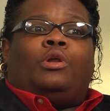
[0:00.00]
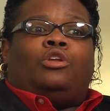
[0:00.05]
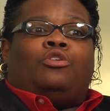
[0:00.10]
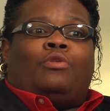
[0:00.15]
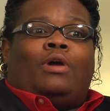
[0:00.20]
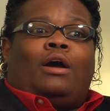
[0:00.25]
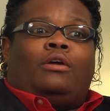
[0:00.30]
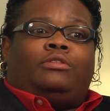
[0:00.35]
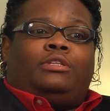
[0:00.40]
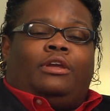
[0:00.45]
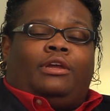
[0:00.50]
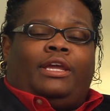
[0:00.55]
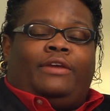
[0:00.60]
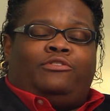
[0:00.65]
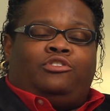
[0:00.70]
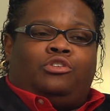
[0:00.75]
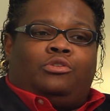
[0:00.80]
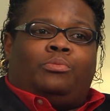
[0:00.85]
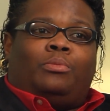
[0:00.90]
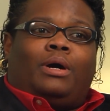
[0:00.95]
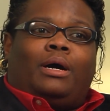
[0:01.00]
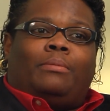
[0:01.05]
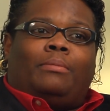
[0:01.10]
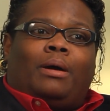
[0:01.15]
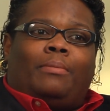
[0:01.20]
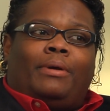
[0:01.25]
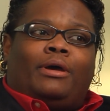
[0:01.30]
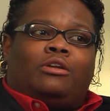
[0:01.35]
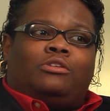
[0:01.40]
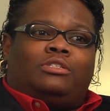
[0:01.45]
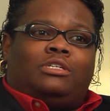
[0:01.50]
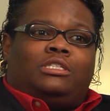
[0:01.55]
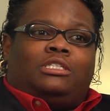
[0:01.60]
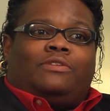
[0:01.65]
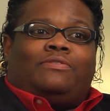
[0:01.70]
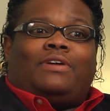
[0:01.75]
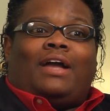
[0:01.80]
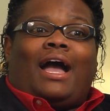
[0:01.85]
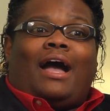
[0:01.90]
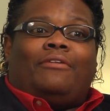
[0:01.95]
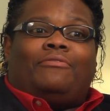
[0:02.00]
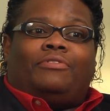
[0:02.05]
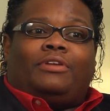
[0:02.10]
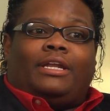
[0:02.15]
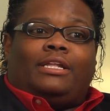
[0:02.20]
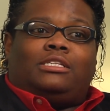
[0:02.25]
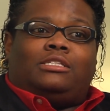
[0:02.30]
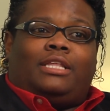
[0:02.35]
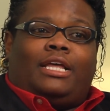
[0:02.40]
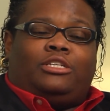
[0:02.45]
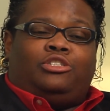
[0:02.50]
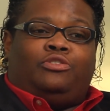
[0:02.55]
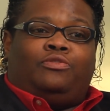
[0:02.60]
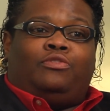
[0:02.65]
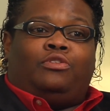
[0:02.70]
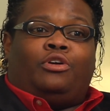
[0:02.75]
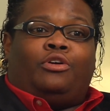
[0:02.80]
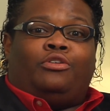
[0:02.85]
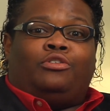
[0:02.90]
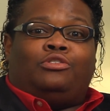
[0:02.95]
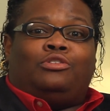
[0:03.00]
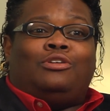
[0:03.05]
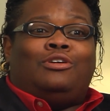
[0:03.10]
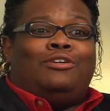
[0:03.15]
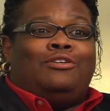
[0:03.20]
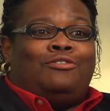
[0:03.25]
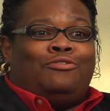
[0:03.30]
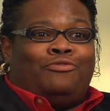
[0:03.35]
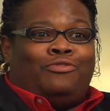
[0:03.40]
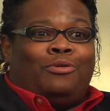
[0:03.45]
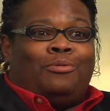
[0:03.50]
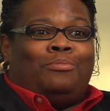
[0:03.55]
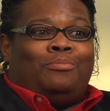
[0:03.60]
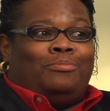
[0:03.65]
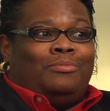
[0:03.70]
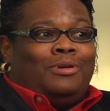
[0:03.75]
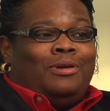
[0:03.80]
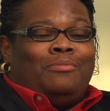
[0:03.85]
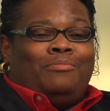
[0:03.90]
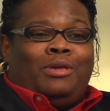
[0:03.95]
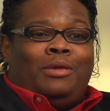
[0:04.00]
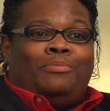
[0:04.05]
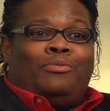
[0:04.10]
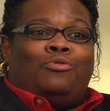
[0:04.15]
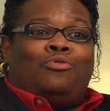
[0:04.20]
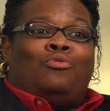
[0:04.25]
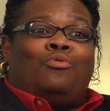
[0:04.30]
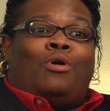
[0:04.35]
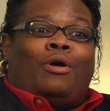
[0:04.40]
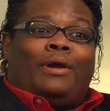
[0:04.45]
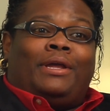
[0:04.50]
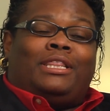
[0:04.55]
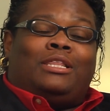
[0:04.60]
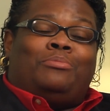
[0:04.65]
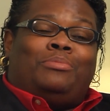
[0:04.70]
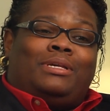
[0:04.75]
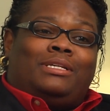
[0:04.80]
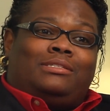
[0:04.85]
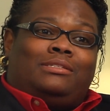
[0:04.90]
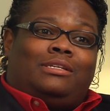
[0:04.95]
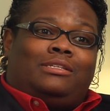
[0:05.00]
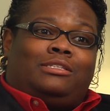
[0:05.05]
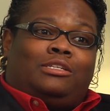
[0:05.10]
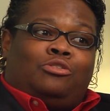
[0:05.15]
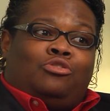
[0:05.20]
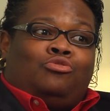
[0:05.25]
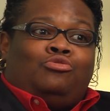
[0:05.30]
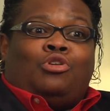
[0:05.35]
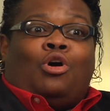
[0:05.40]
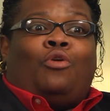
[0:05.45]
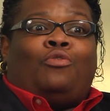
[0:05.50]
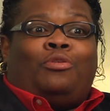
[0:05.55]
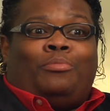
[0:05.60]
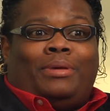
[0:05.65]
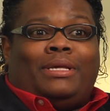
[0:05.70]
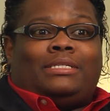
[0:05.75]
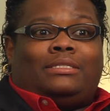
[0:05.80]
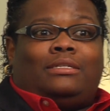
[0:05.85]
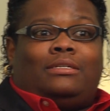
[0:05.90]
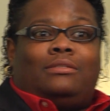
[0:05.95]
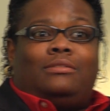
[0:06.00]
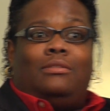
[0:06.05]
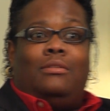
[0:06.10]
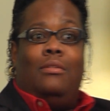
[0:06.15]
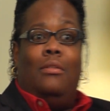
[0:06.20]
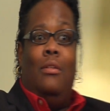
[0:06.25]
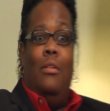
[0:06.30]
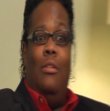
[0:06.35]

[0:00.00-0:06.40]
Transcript: you're out there. It gives you a better sense of confidence that you've learned from people who are in the business and who know the business.